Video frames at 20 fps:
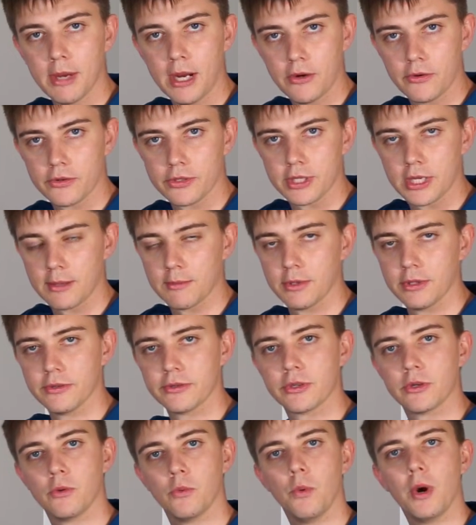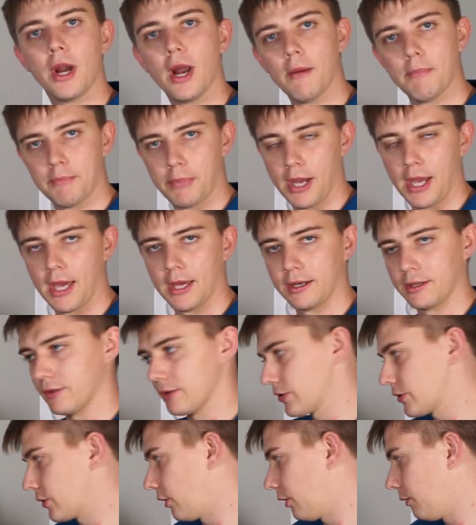microsiemens went up by adding
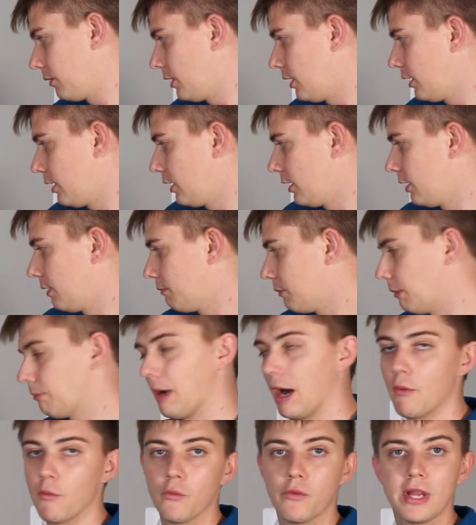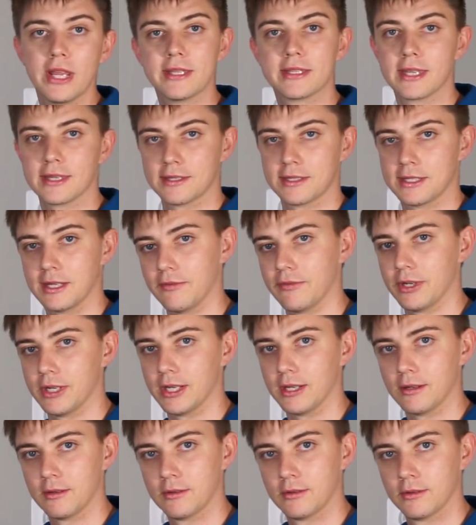the salt, but my
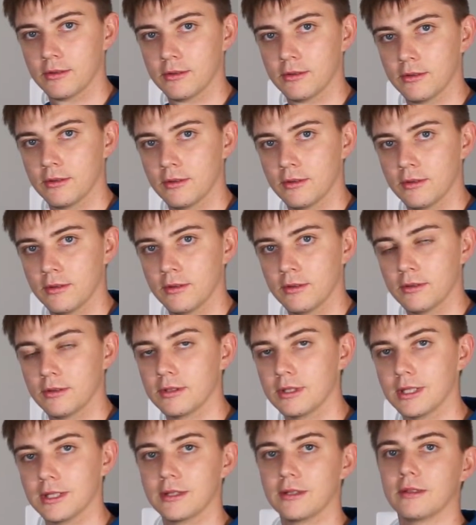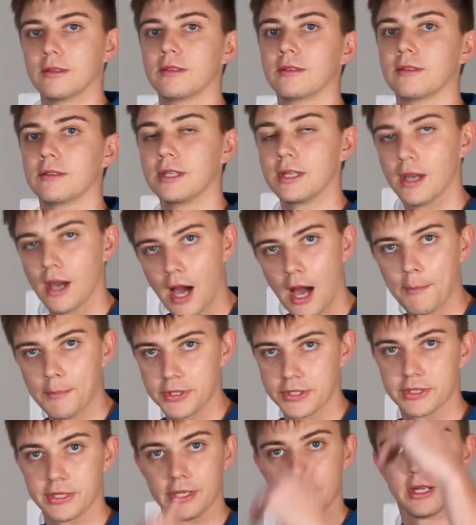resistivity did the
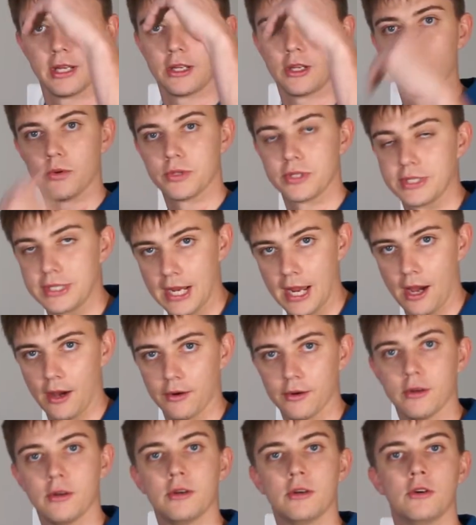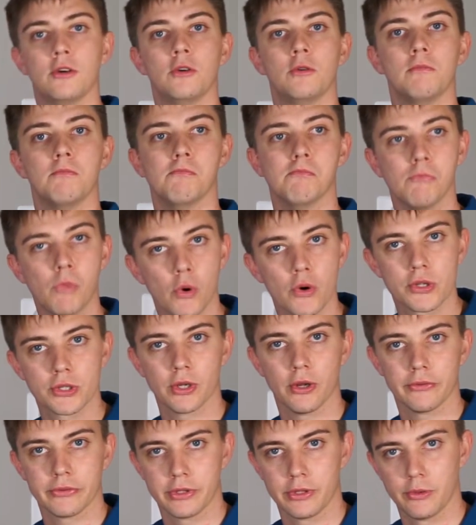opposite. It goes down. More
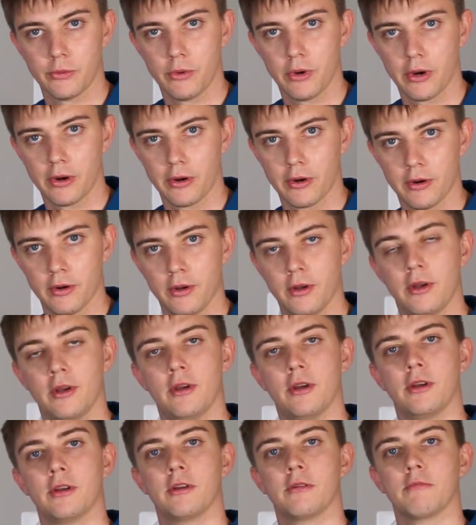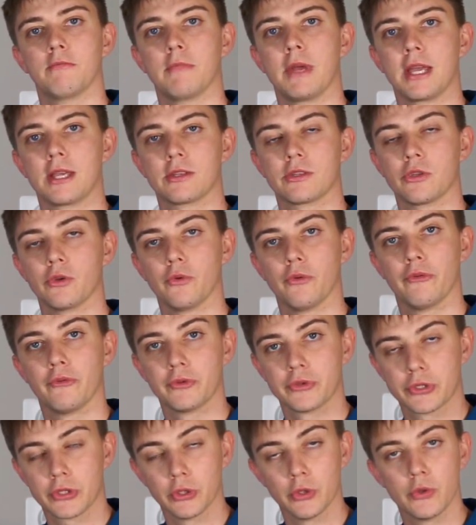salt in the water makes the
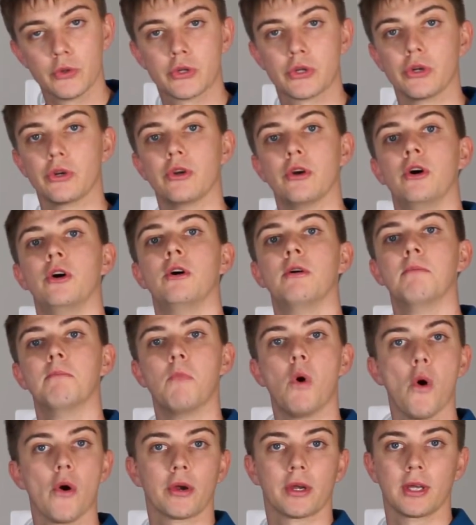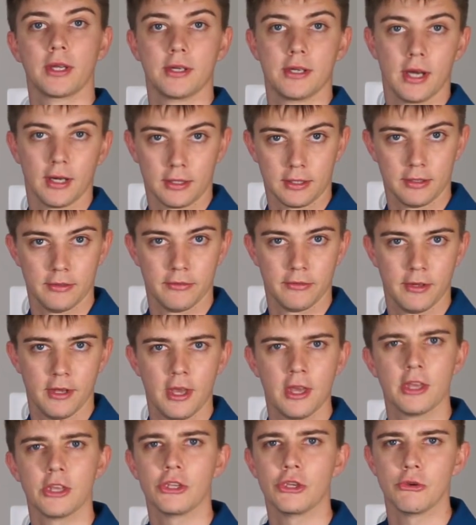solution more conductive.
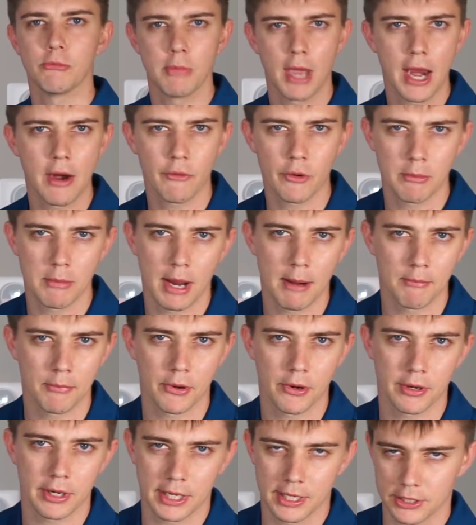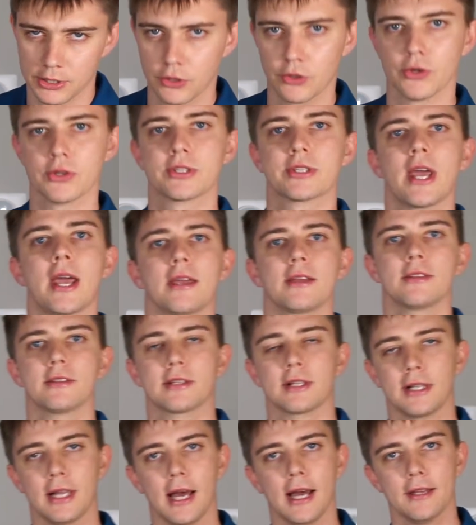You may remember in your science
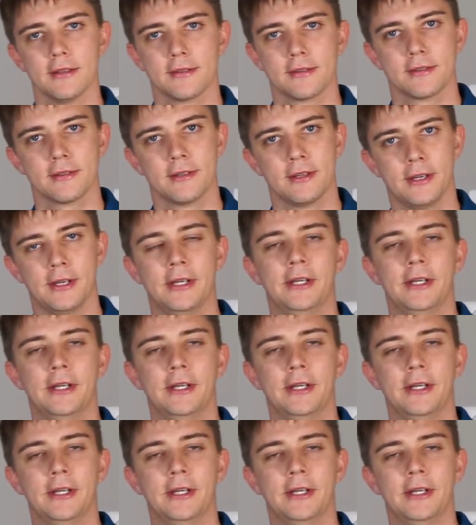class,